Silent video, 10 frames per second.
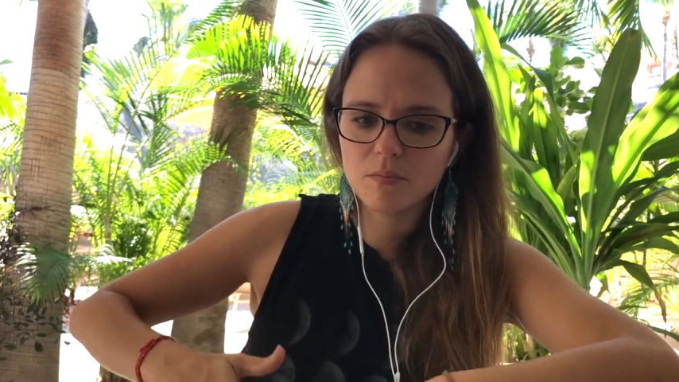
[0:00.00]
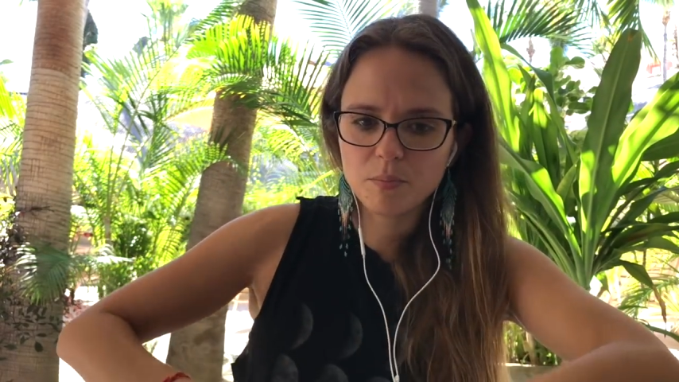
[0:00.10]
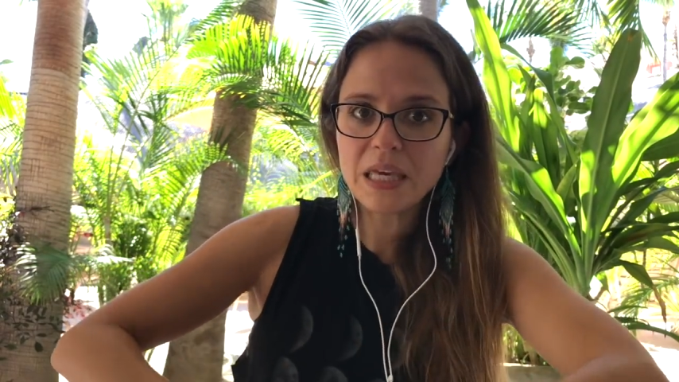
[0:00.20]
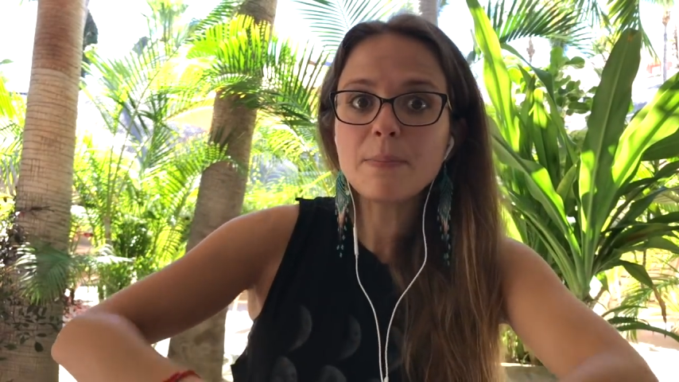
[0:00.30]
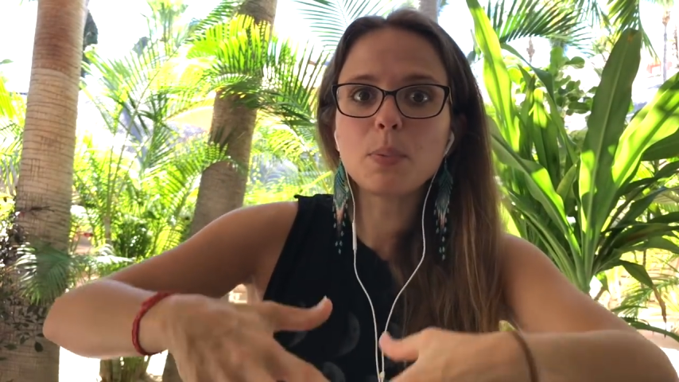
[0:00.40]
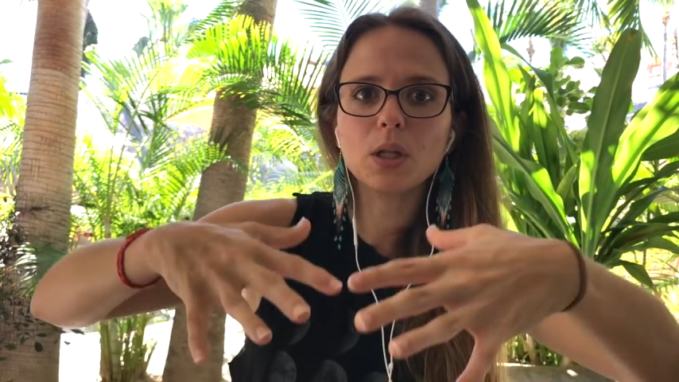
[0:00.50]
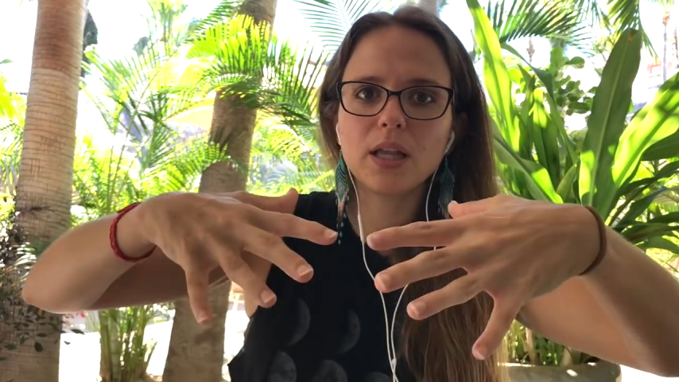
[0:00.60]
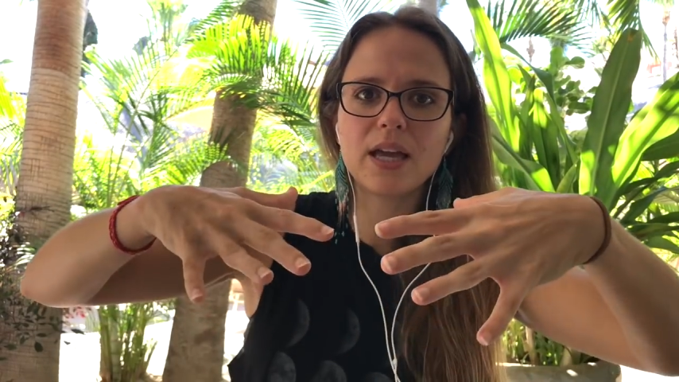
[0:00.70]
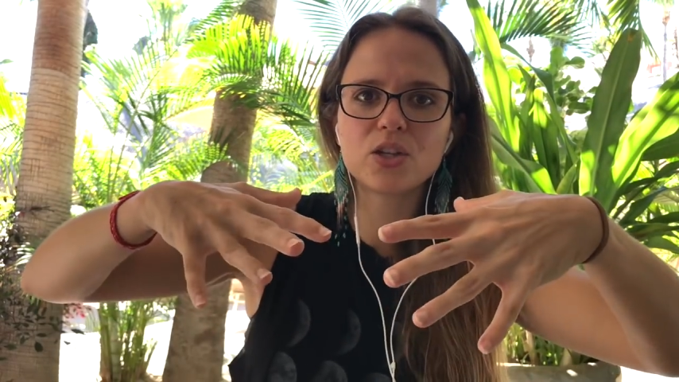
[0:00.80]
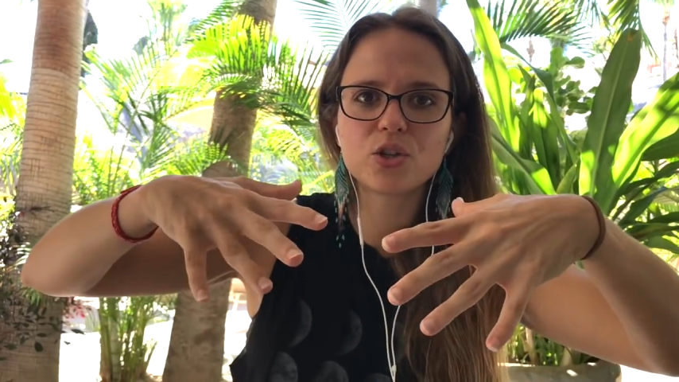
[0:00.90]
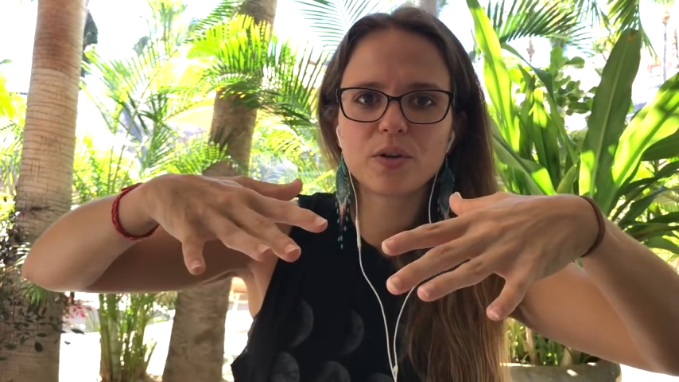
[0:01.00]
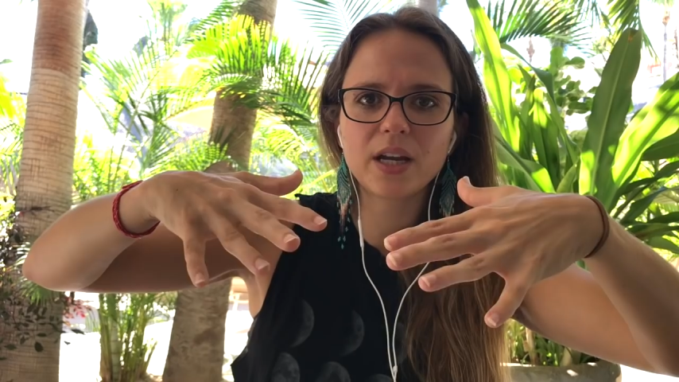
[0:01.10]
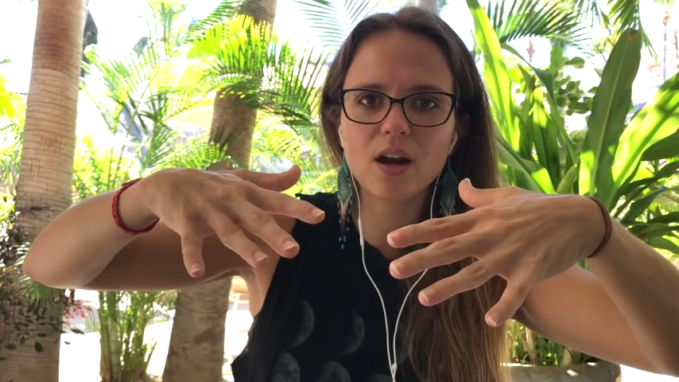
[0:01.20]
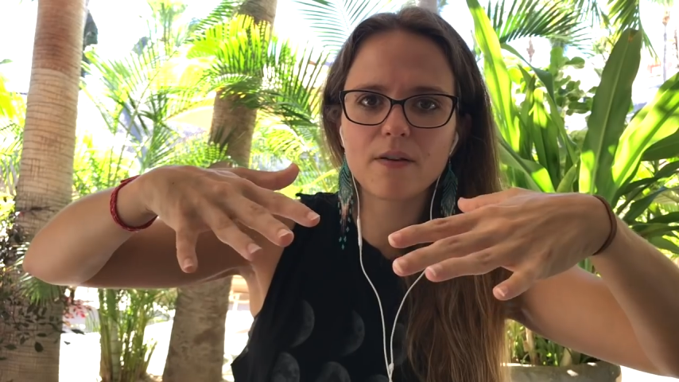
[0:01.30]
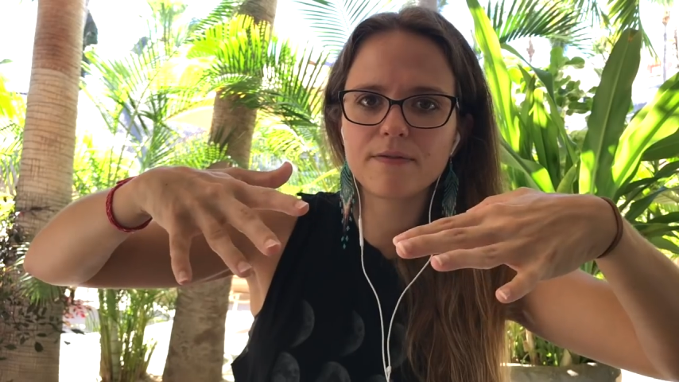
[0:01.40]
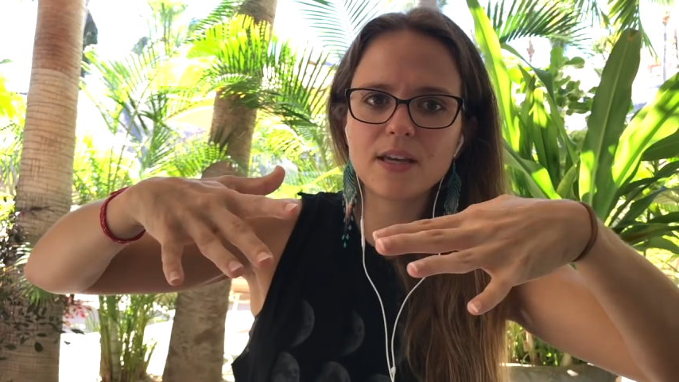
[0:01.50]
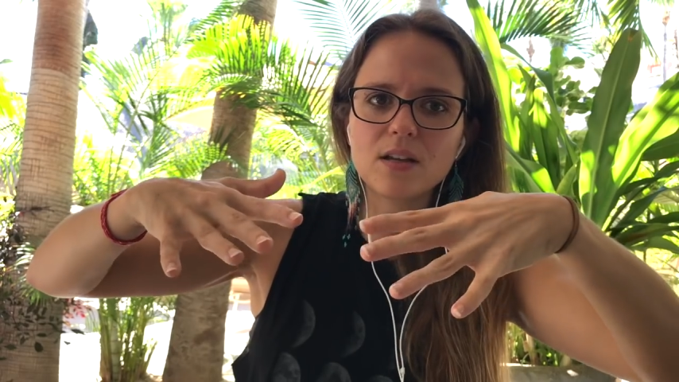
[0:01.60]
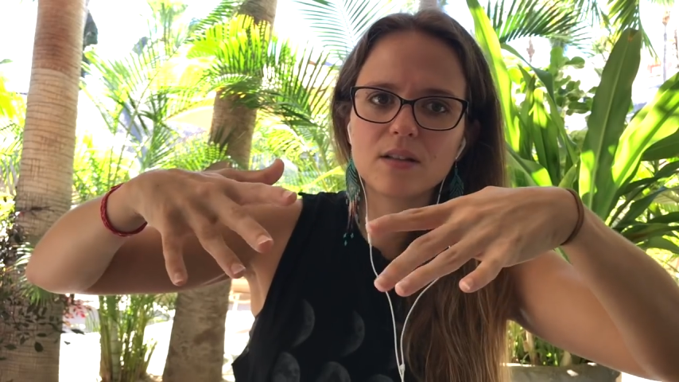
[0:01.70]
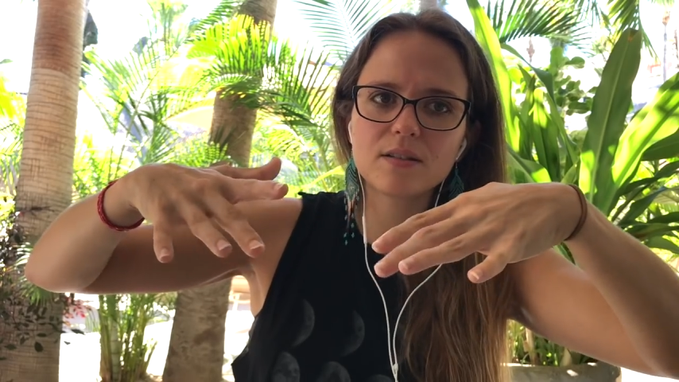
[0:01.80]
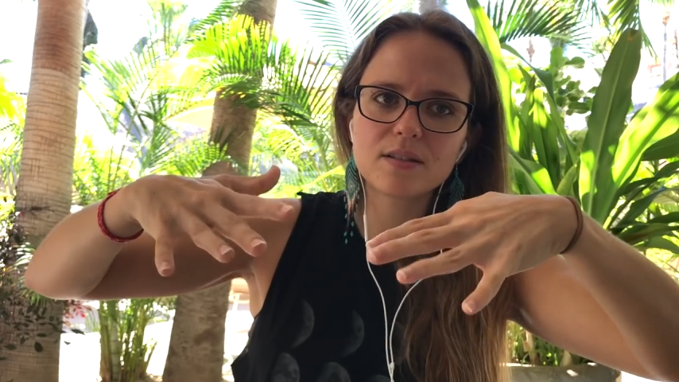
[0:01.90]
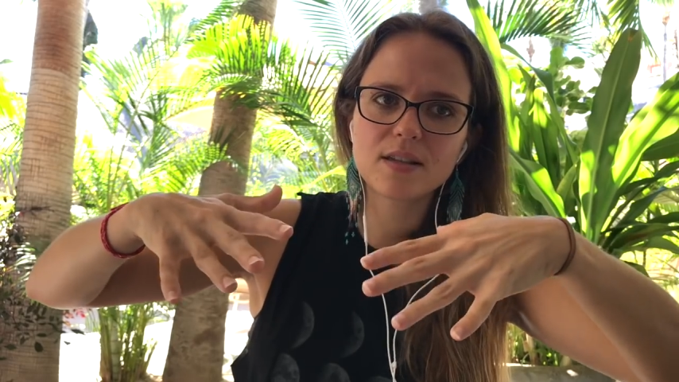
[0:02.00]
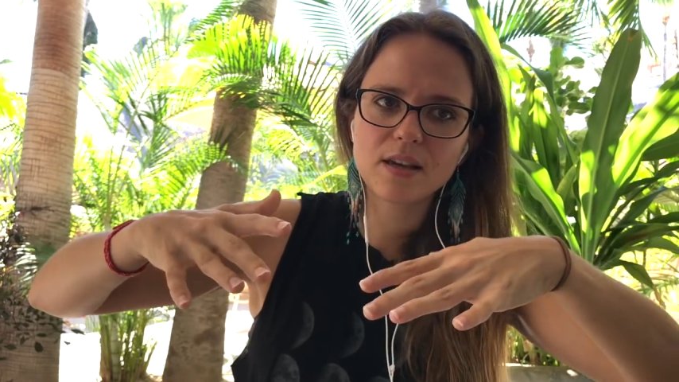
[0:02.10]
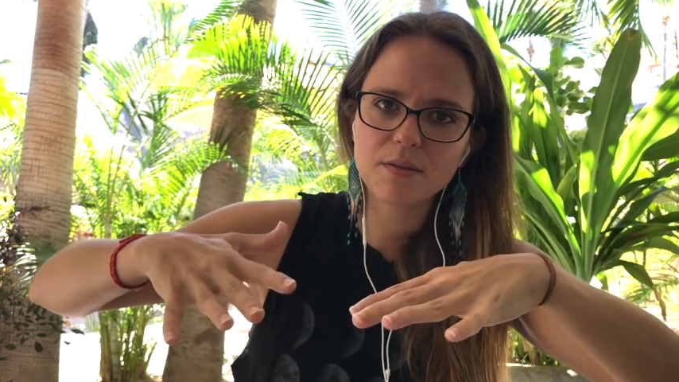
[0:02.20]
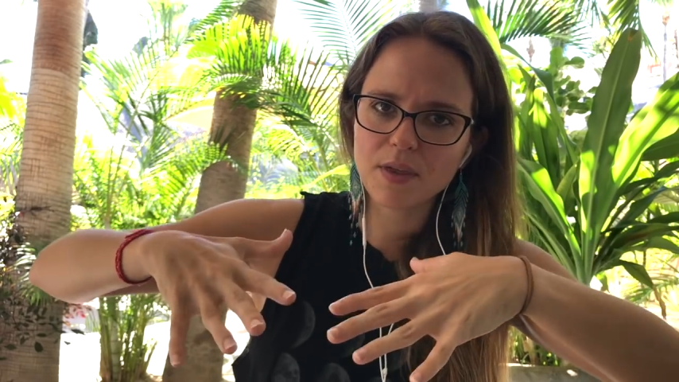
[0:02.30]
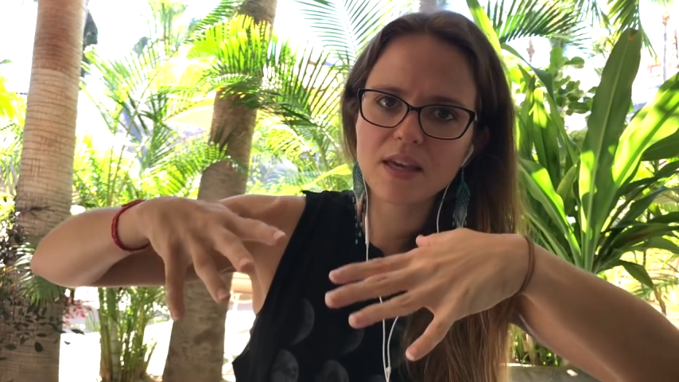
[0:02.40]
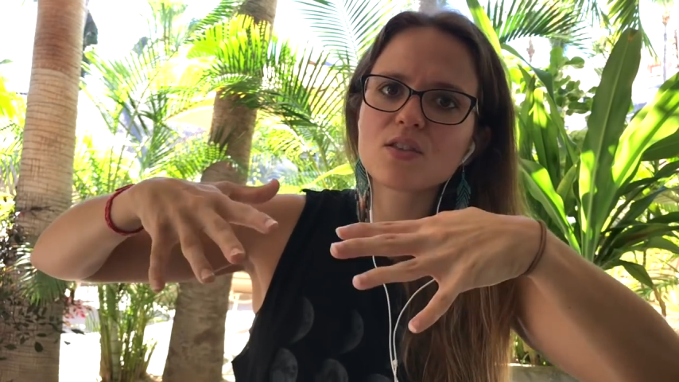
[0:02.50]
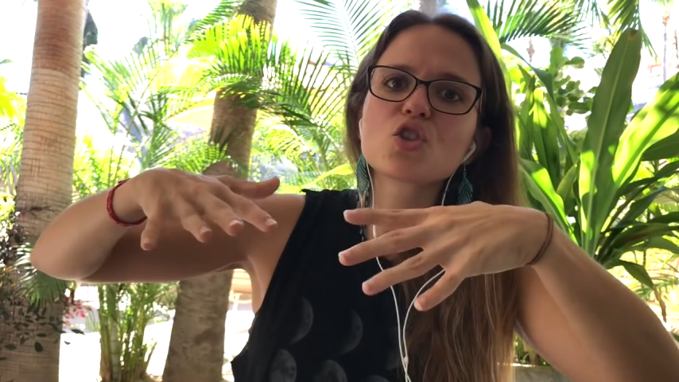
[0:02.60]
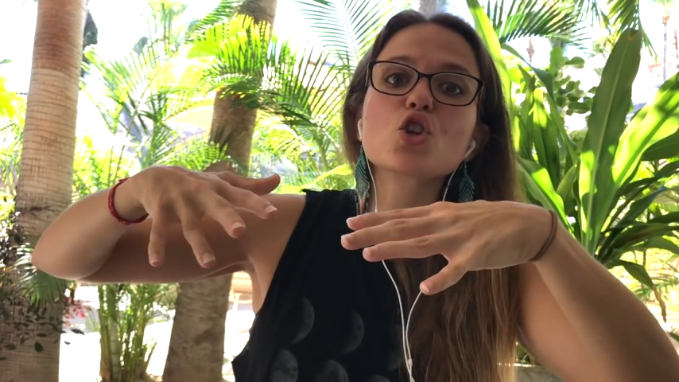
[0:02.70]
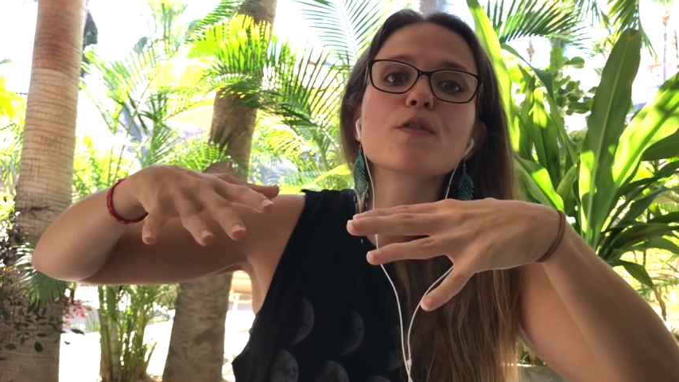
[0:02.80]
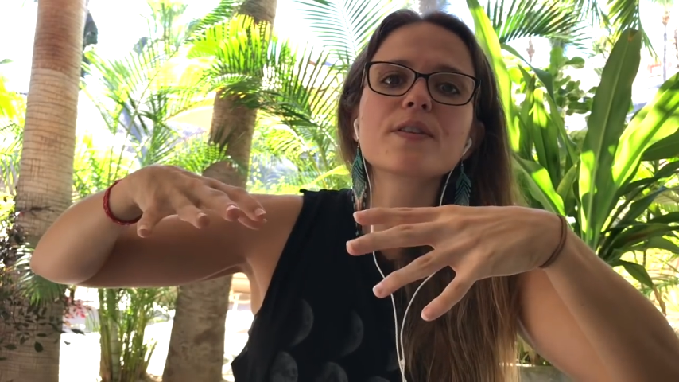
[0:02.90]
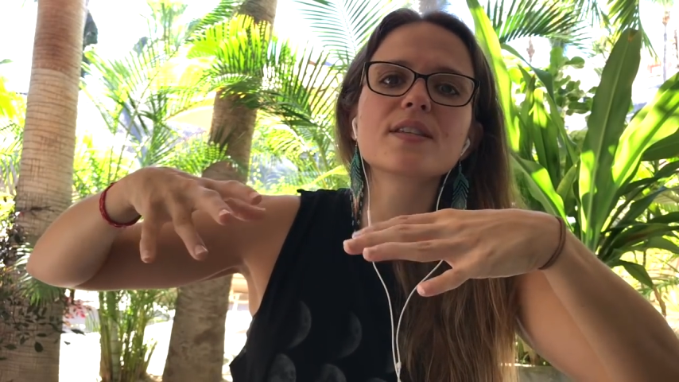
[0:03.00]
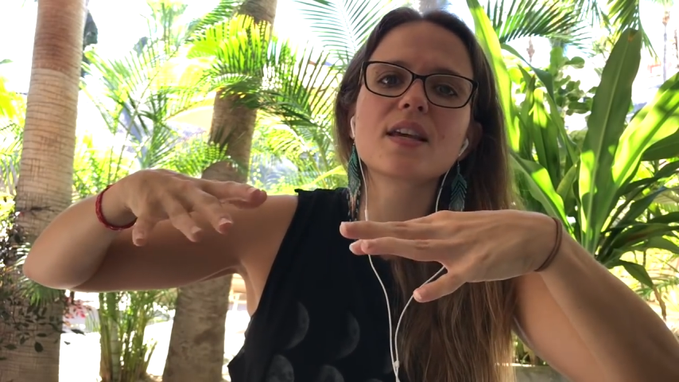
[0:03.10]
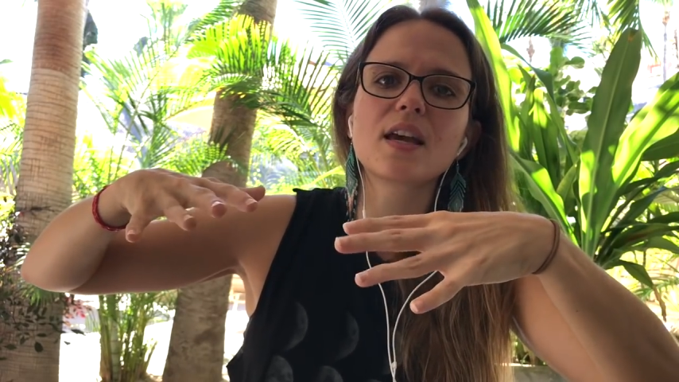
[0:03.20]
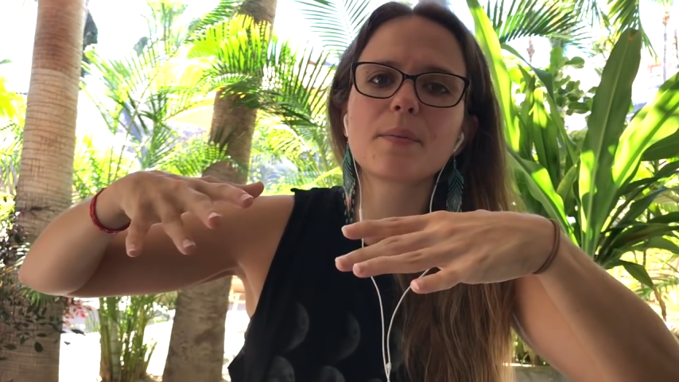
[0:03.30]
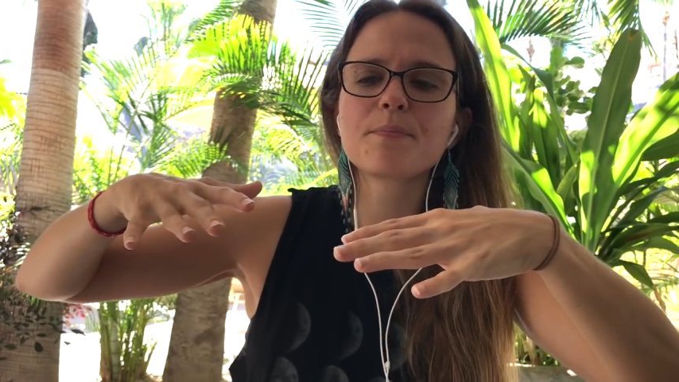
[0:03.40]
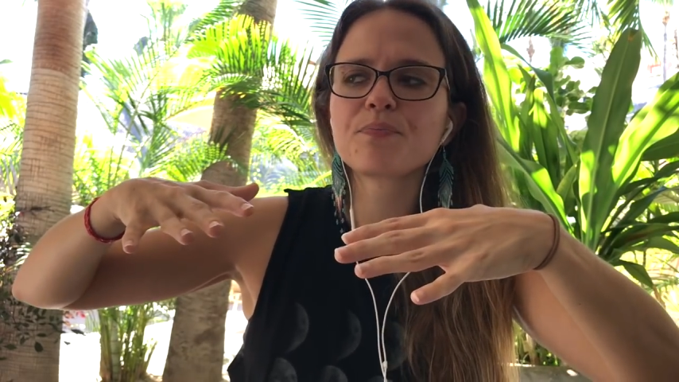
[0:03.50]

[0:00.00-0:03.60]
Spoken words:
people entering our fields, like things surfacing.